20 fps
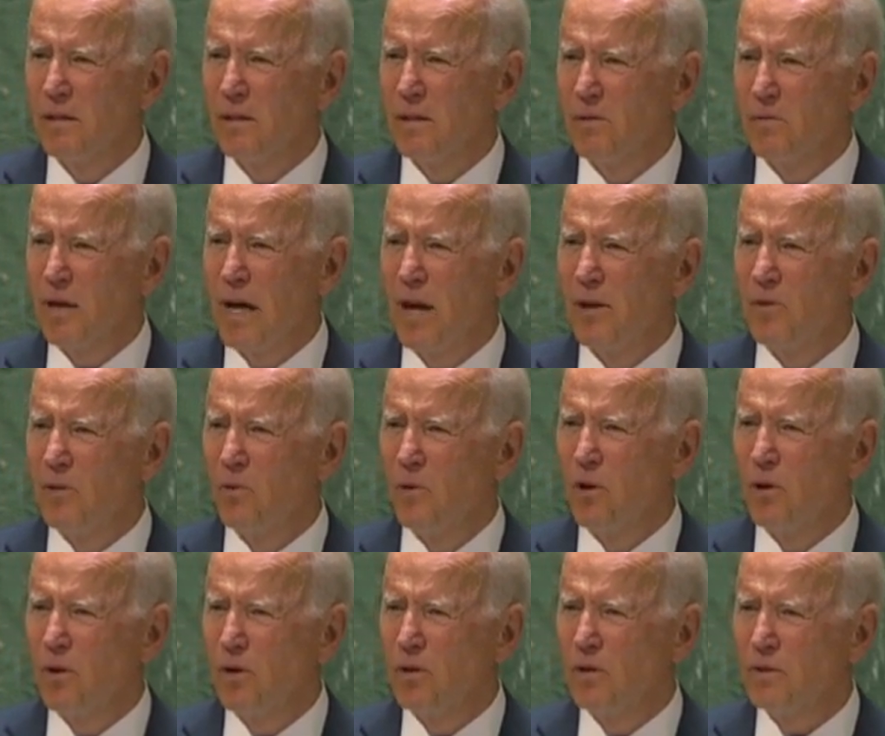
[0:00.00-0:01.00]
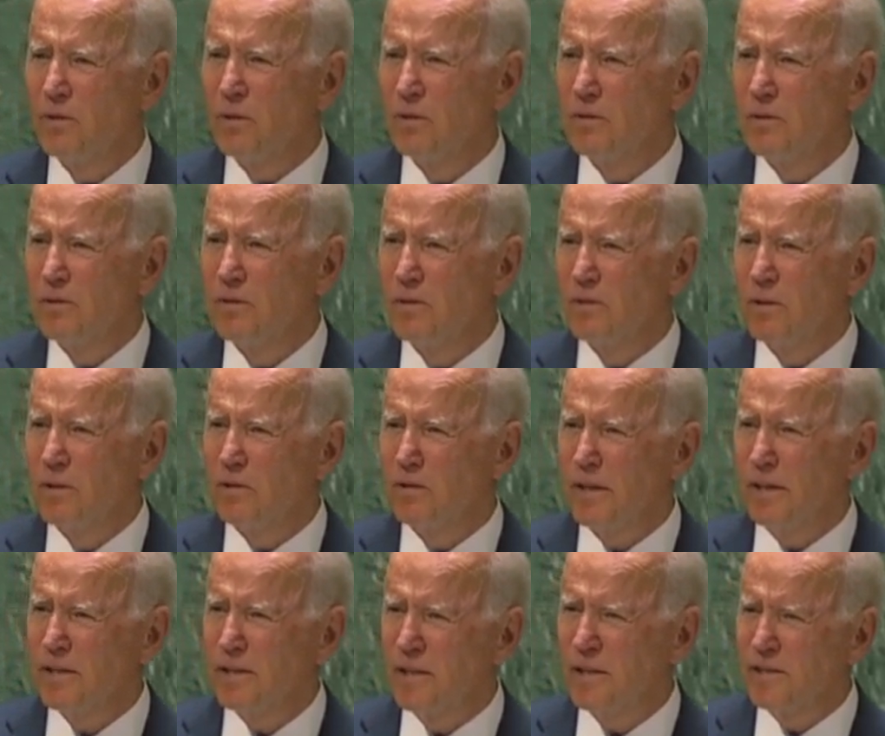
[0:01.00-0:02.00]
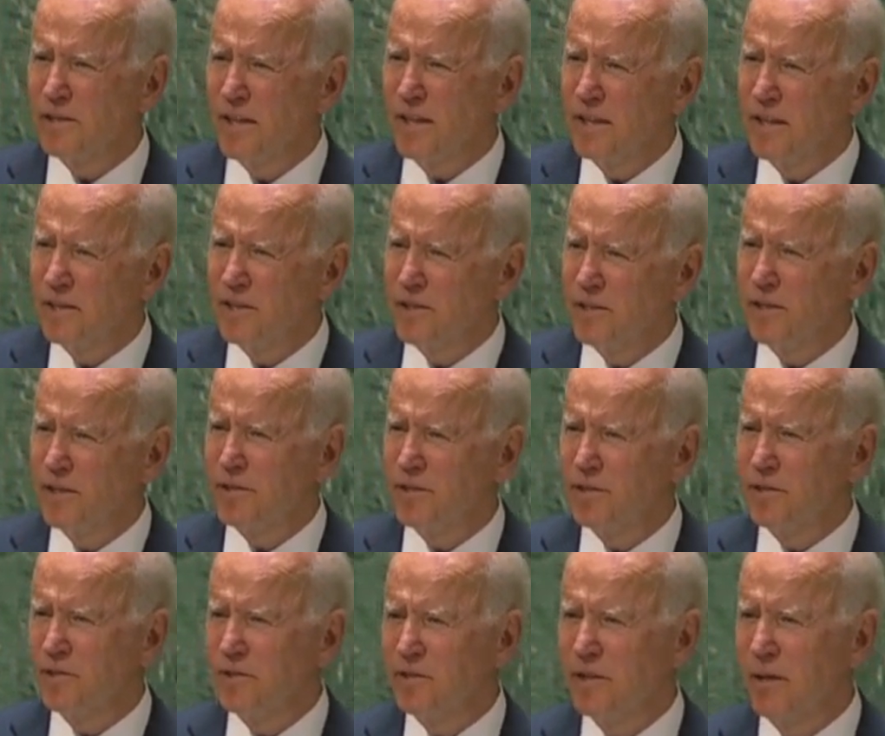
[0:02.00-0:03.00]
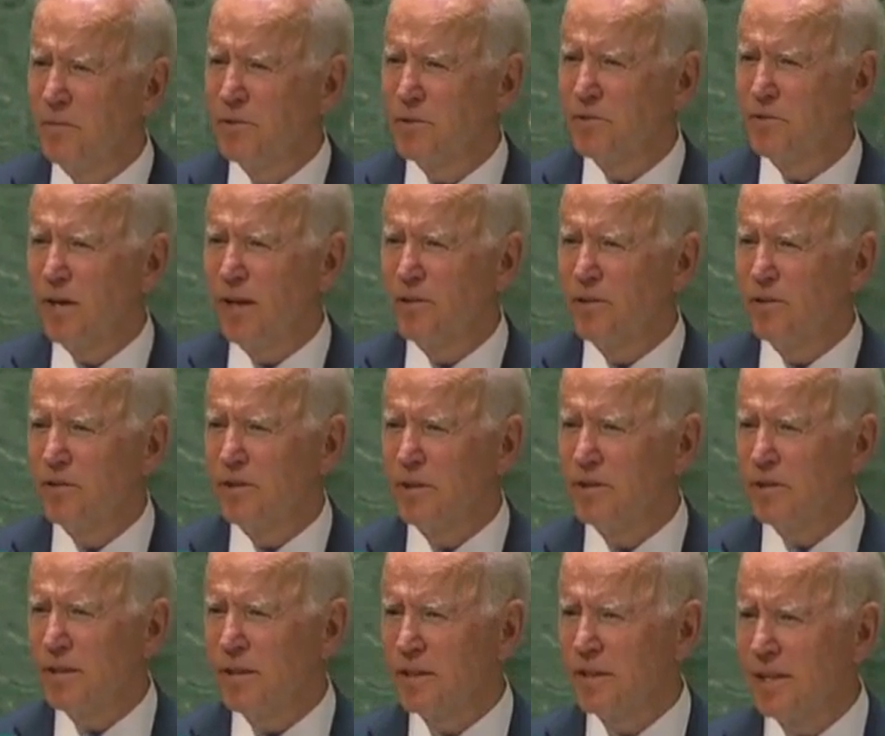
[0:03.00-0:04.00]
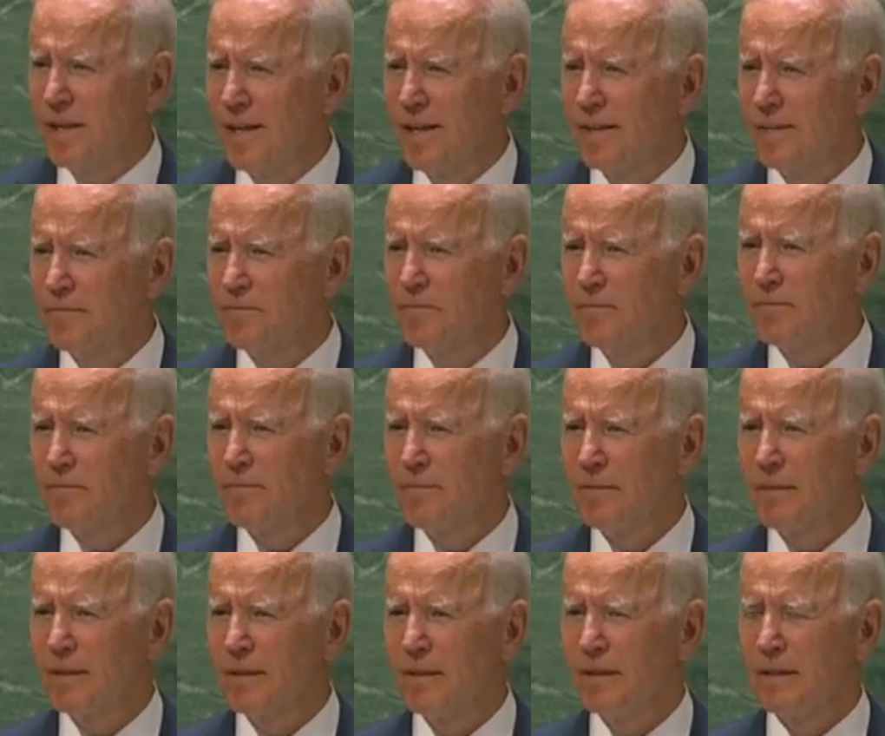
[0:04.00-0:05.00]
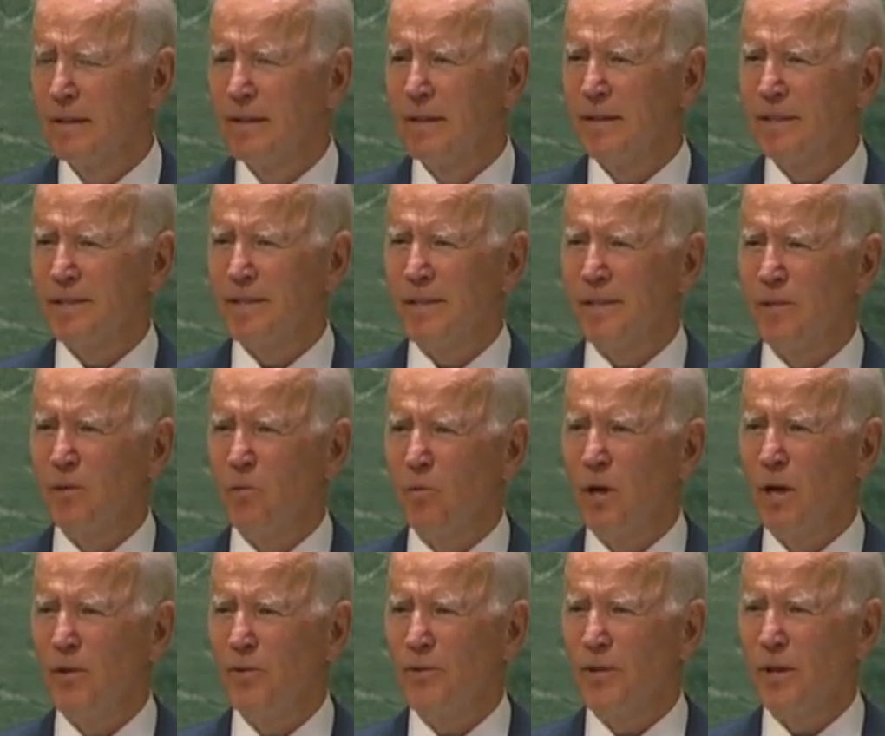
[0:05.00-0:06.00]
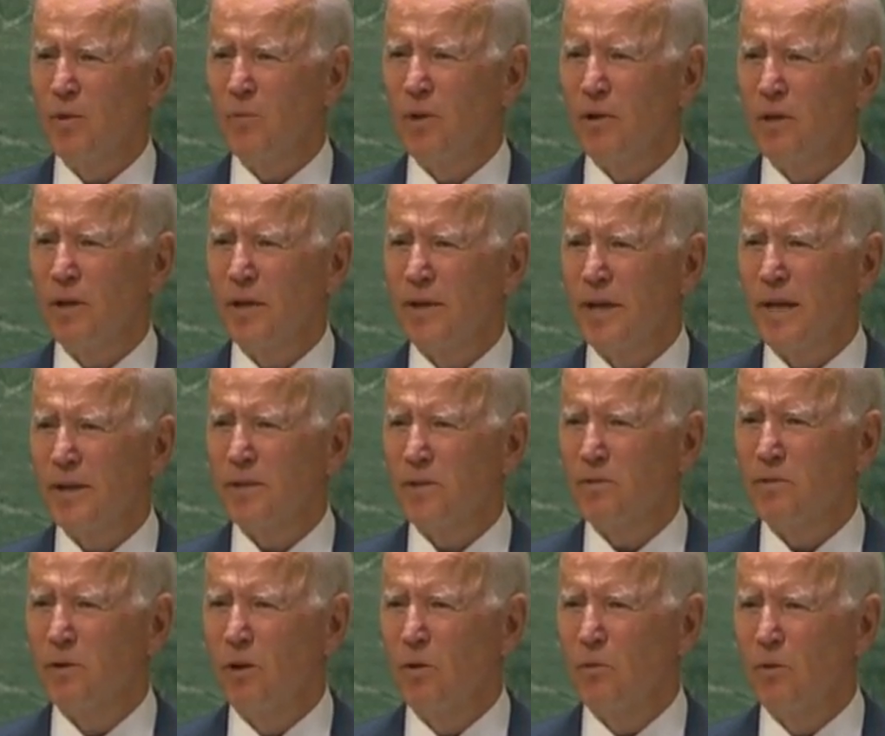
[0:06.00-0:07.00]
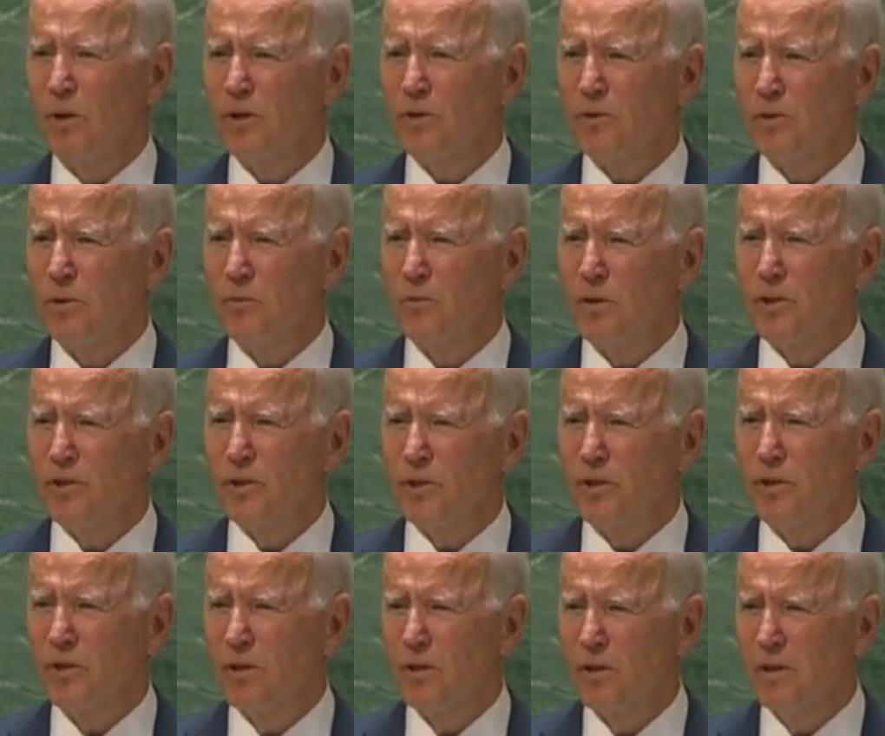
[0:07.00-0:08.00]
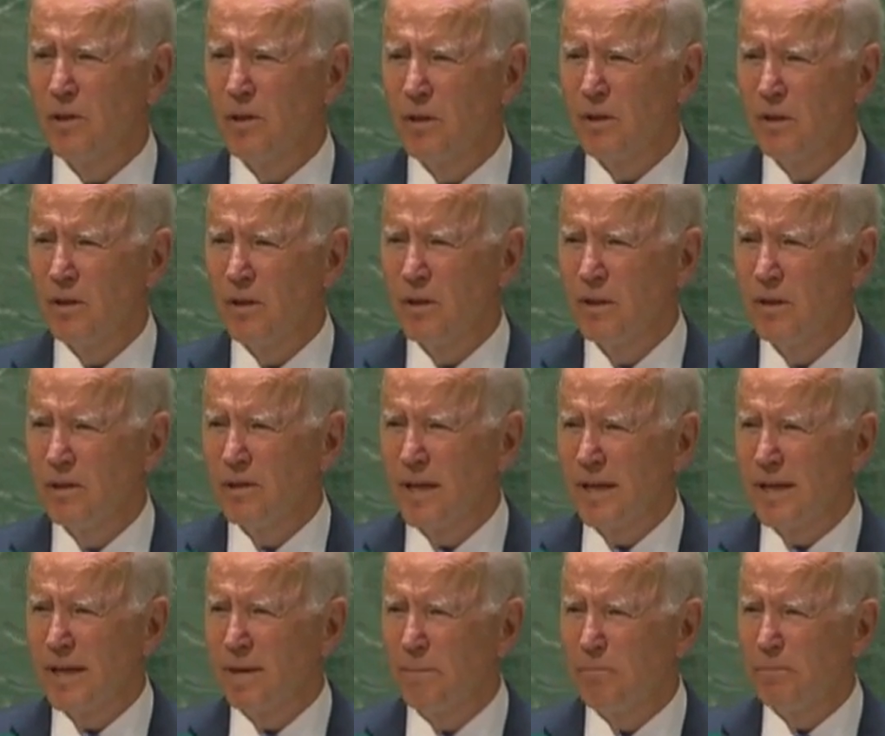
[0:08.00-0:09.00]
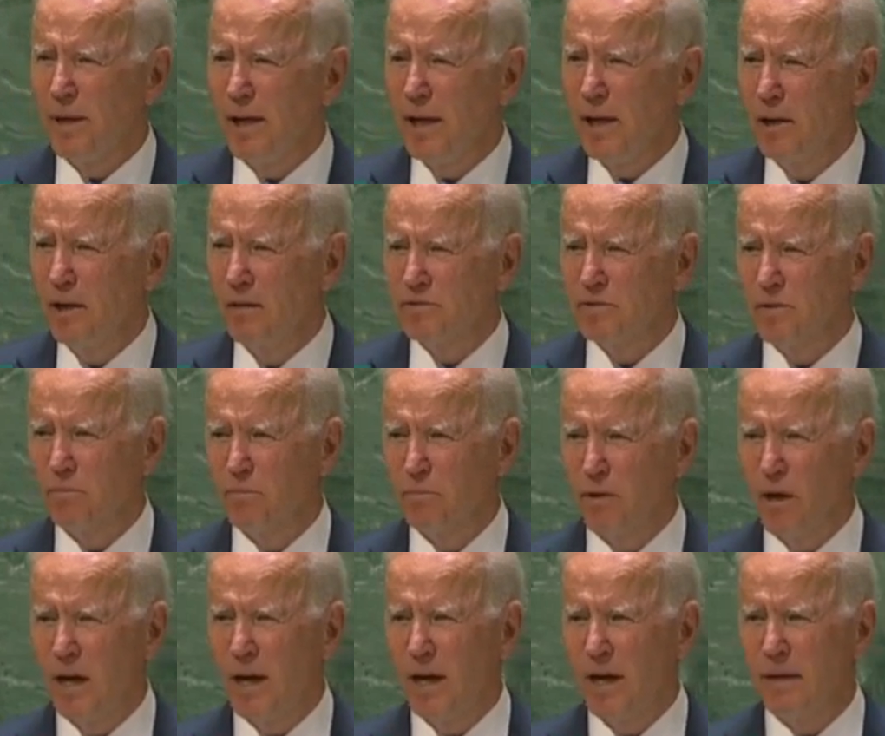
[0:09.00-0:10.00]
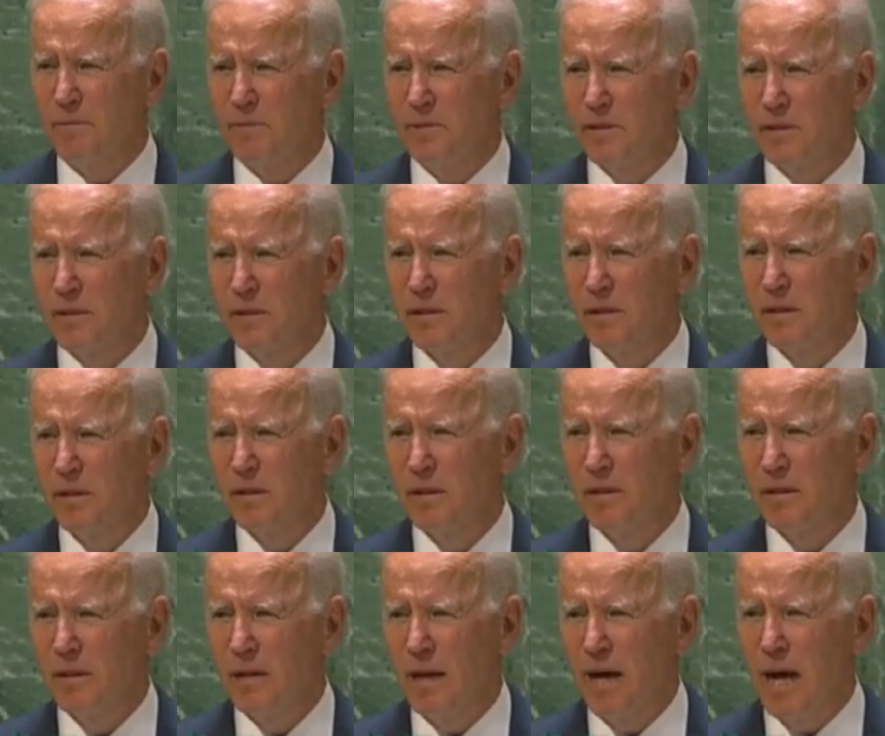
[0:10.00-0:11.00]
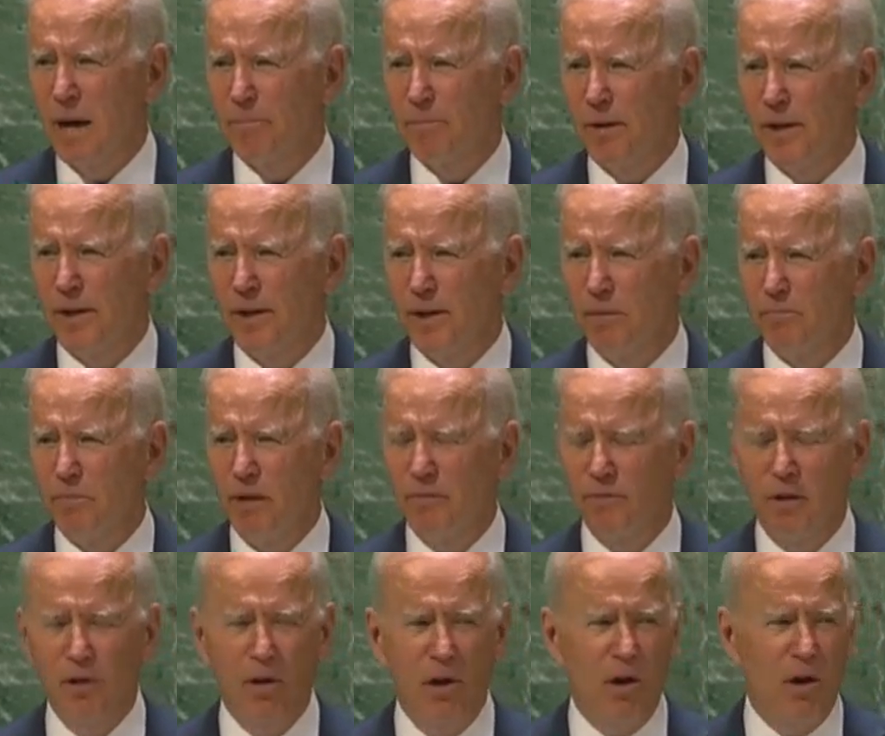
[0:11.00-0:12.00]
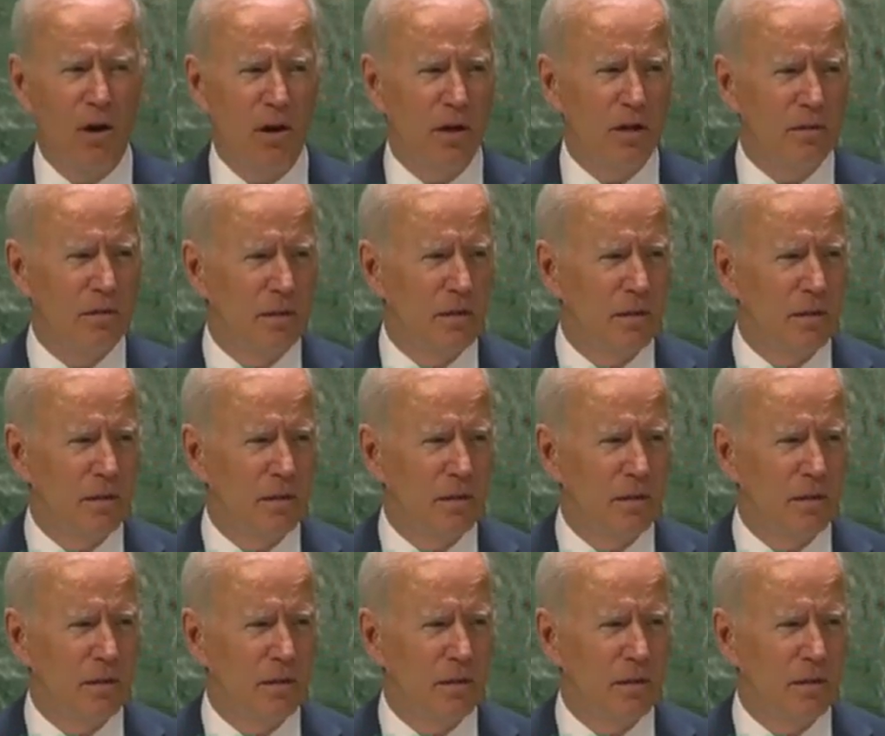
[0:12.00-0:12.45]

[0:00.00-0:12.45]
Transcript: Around the world, we're increasingly seeing citizens demonstrate their discontent, seeing the wealthy and well-connected grow richer and richer, taking payoffs and bribes, operating above the law,